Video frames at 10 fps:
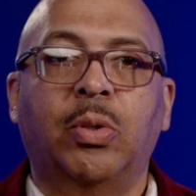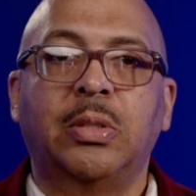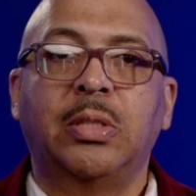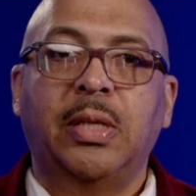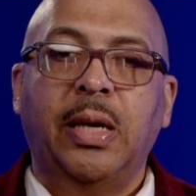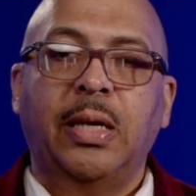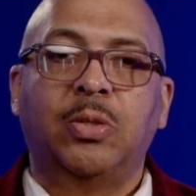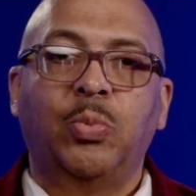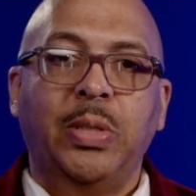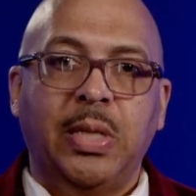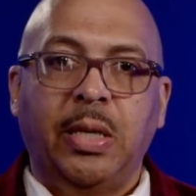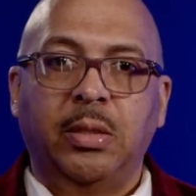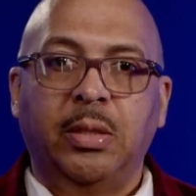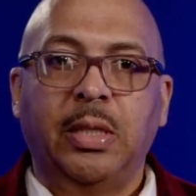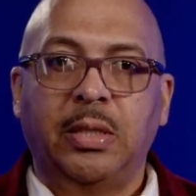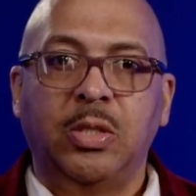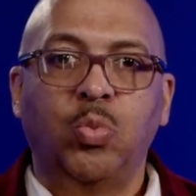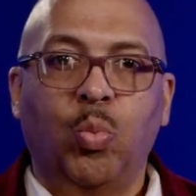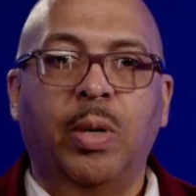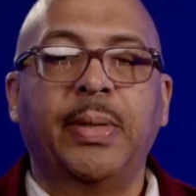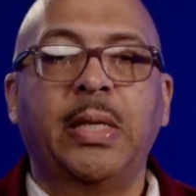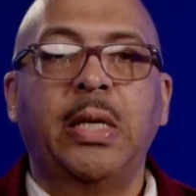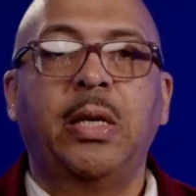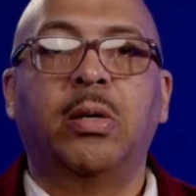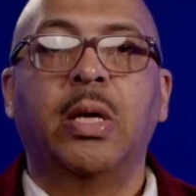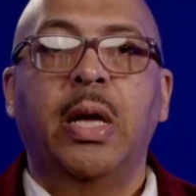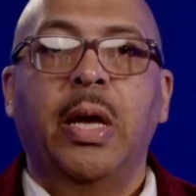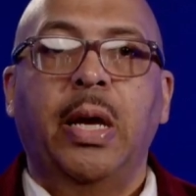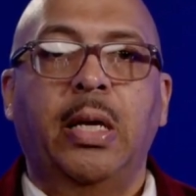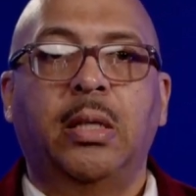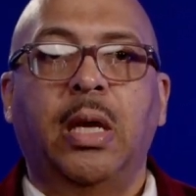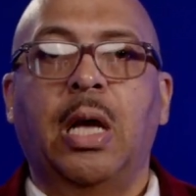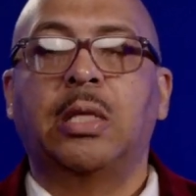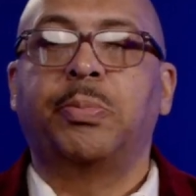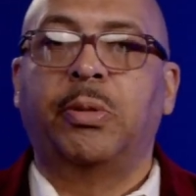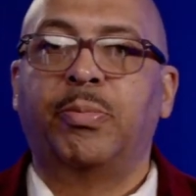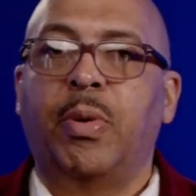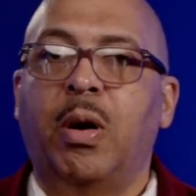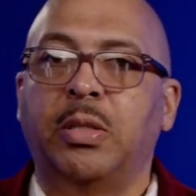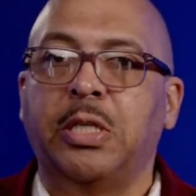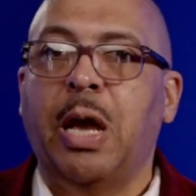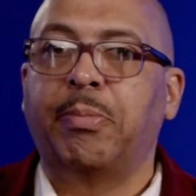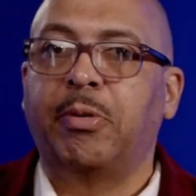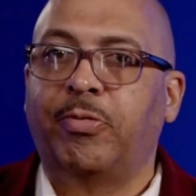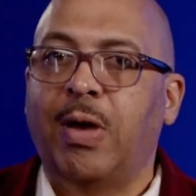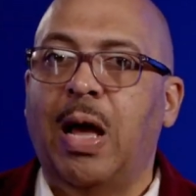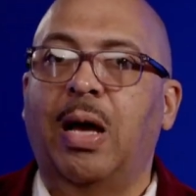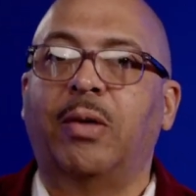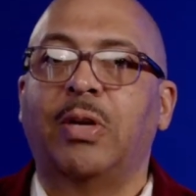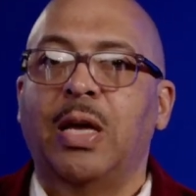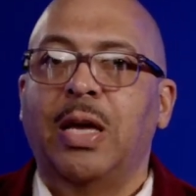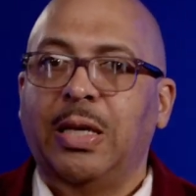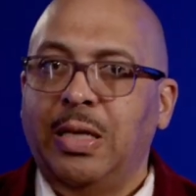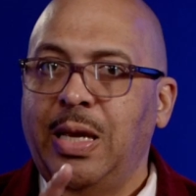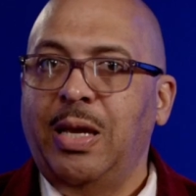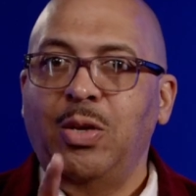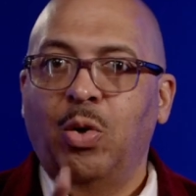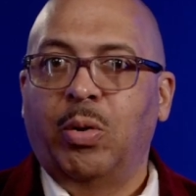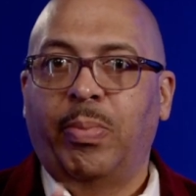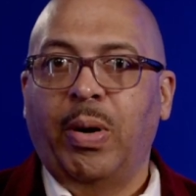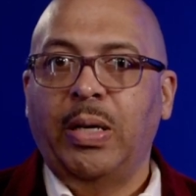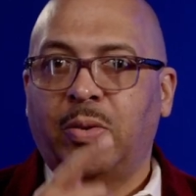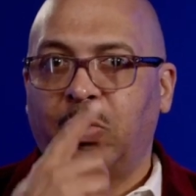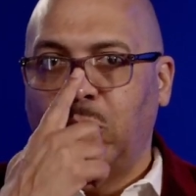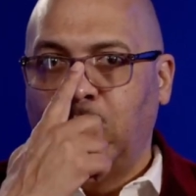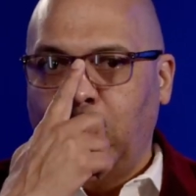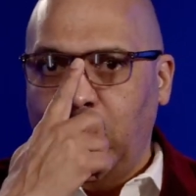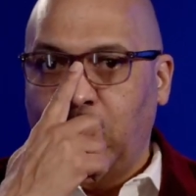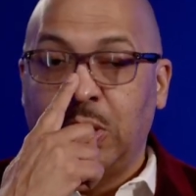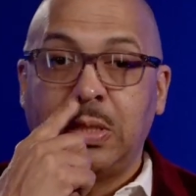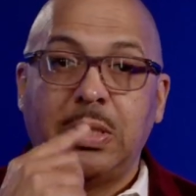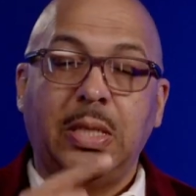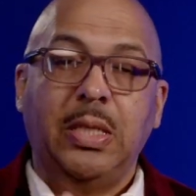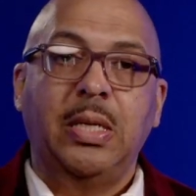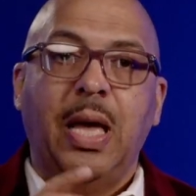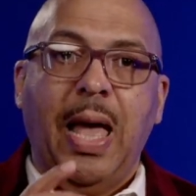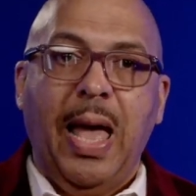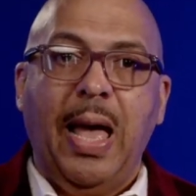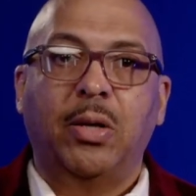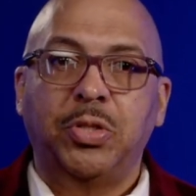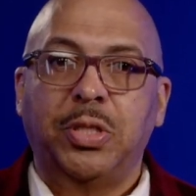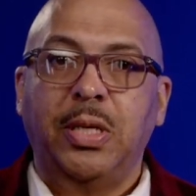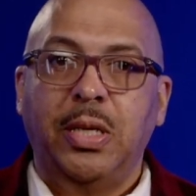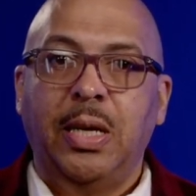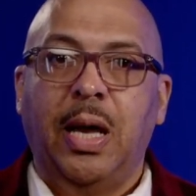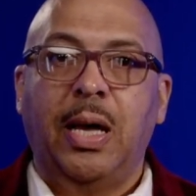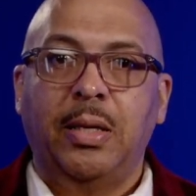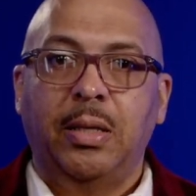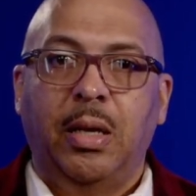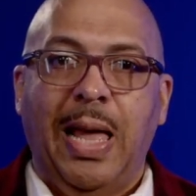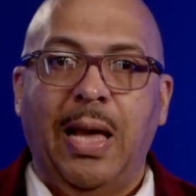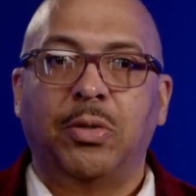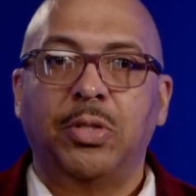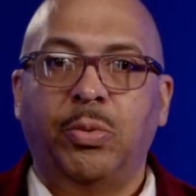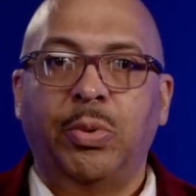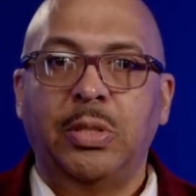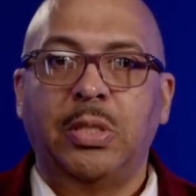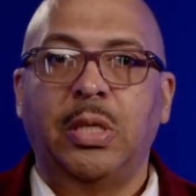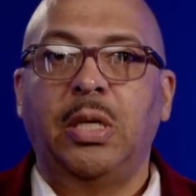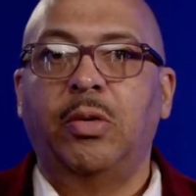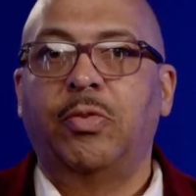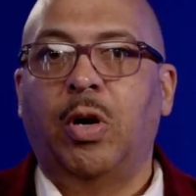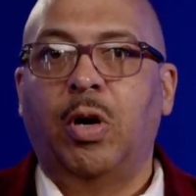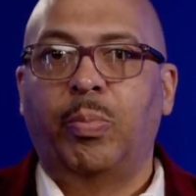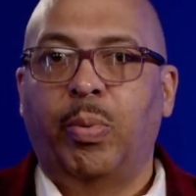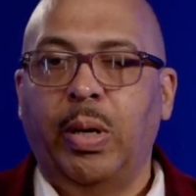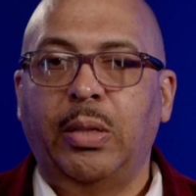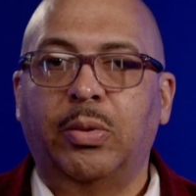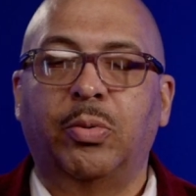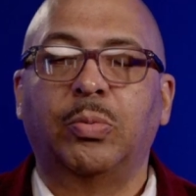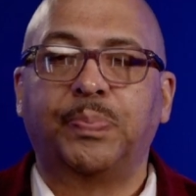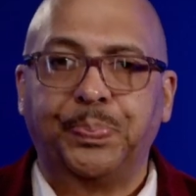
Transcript: on today as we take a look at this woman here in the Gospel of Mark chapter 5. Get your breakthrough. We want to see how she got, how she received her breakthrough.